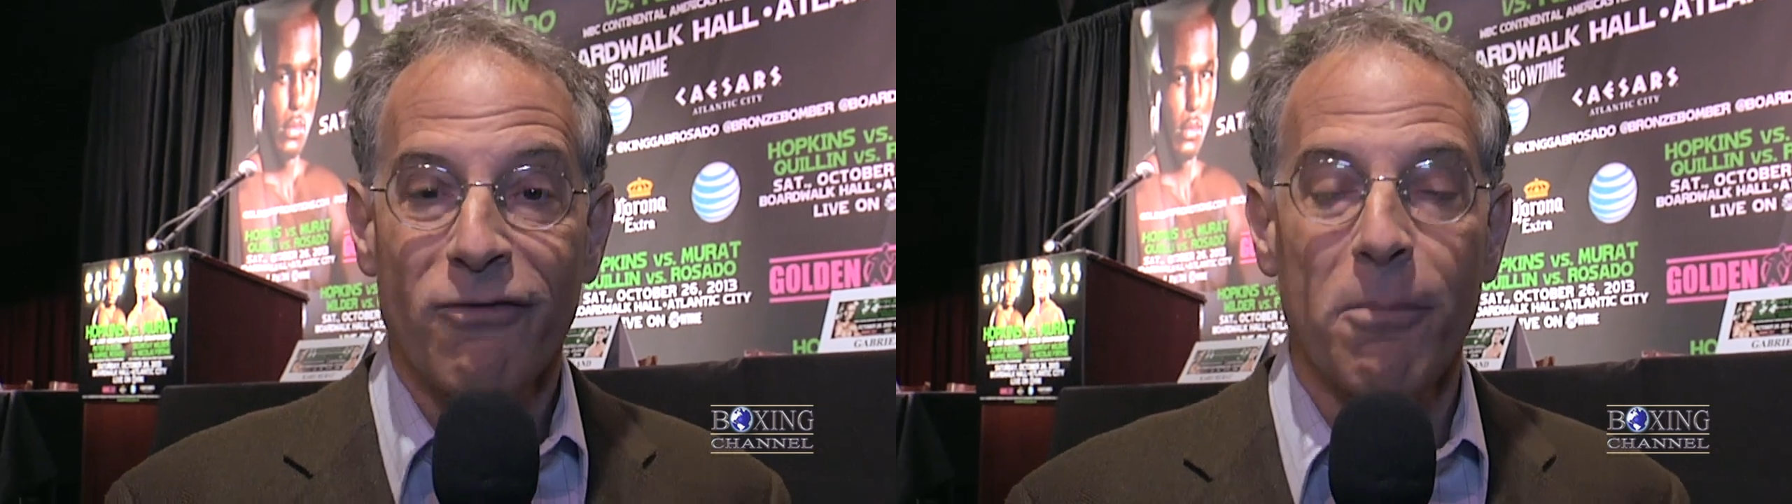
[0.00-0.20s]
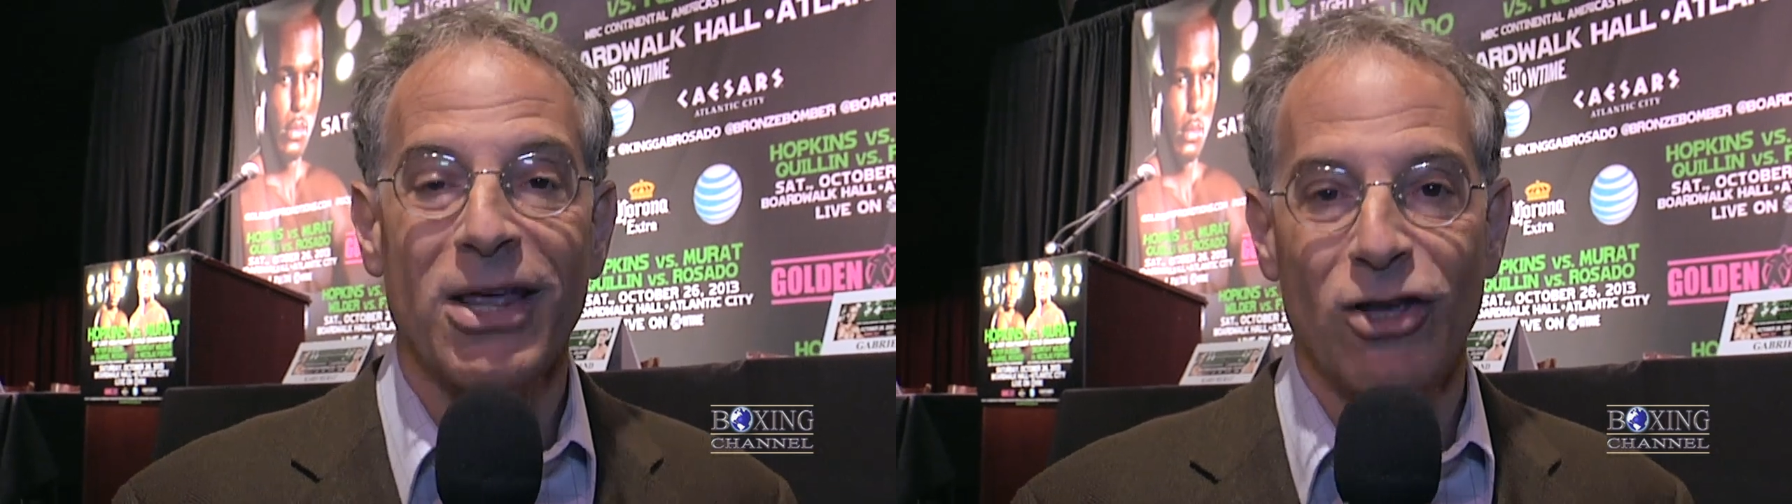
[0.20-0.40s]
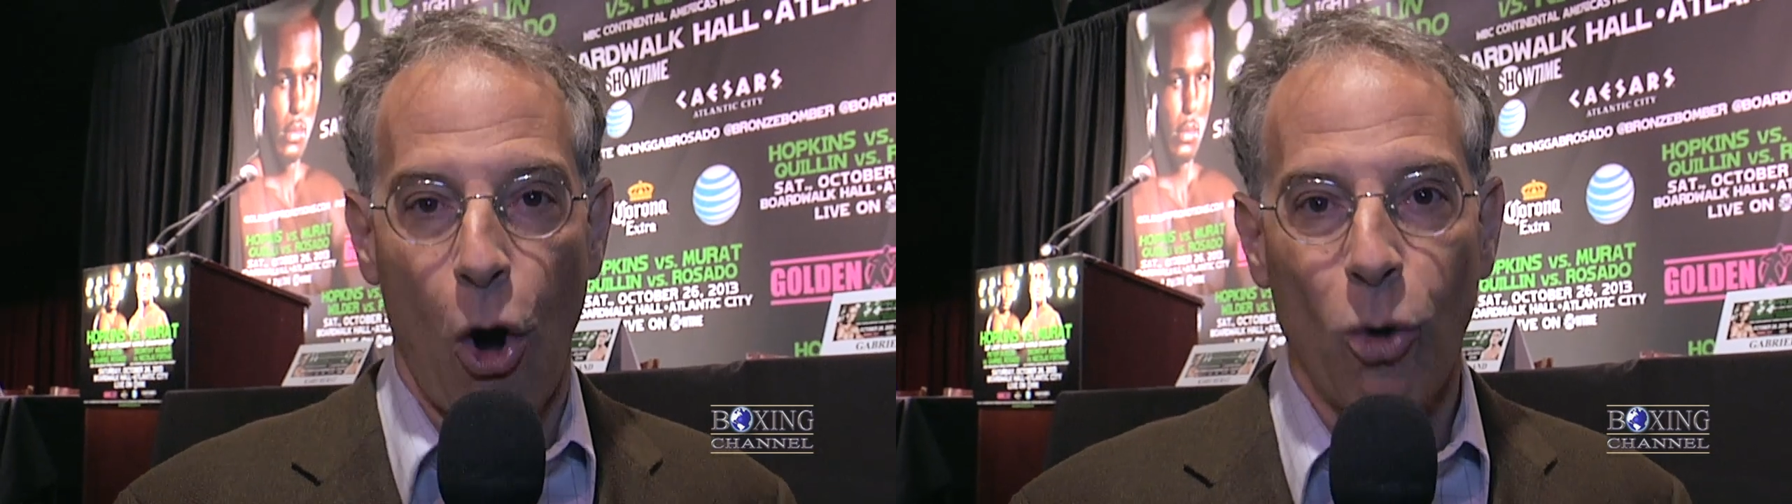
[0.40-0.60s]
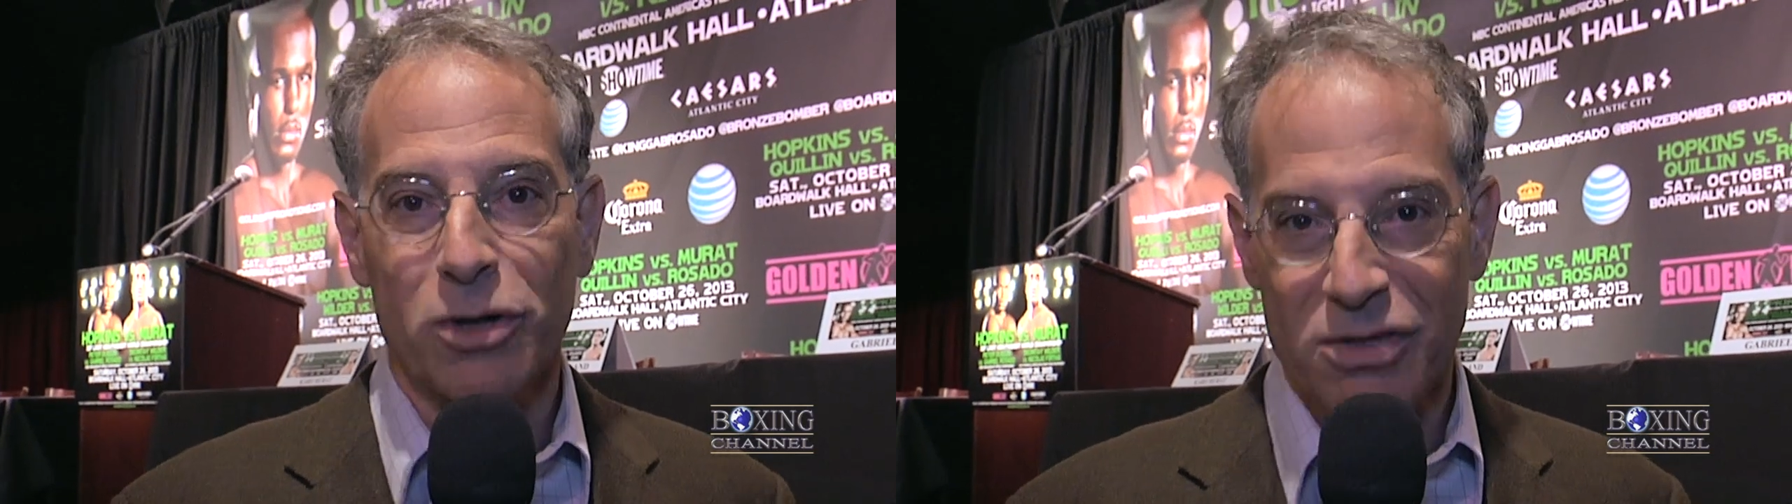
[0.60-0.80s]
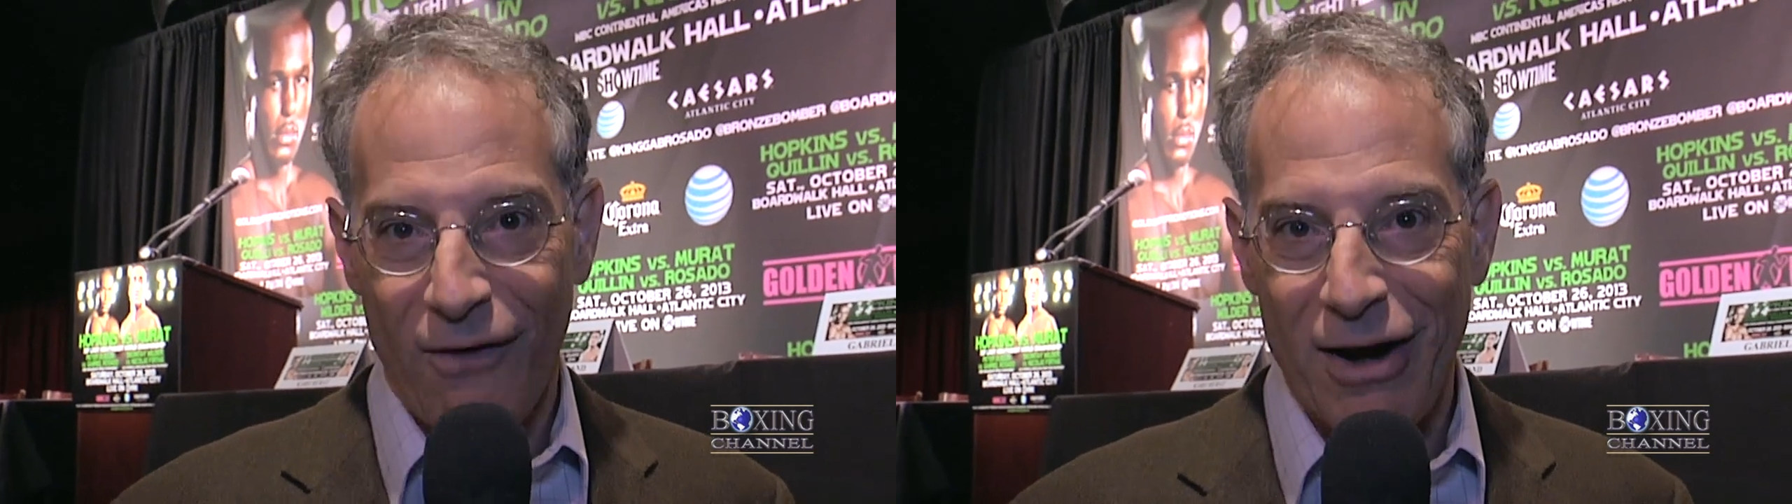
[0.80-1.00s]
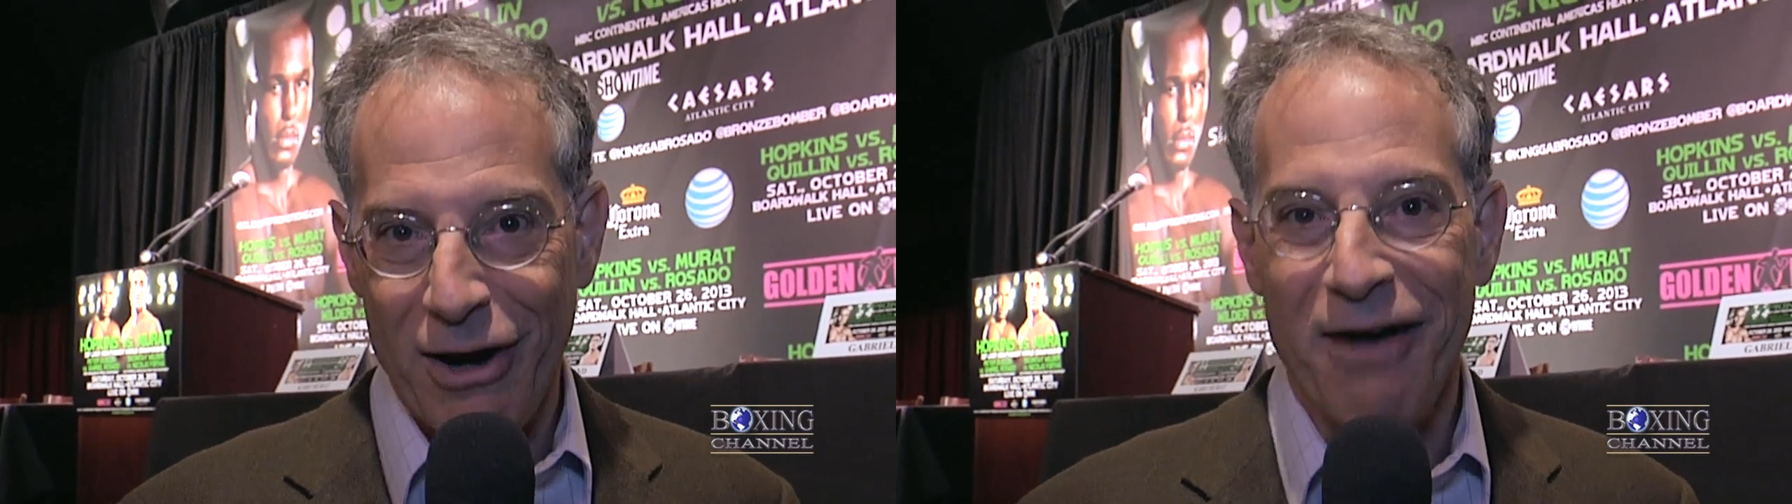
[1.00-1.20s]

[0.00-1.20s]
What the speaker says: for being the oldest fighter